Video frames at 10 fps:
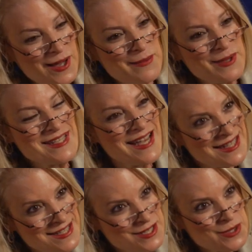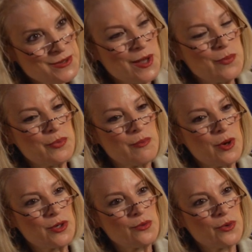I'm excited to help
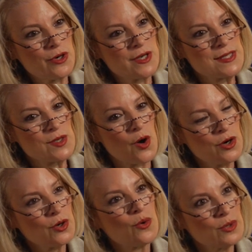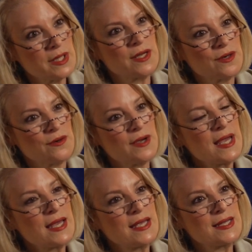promote your work, because our goal here
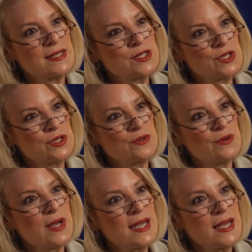is to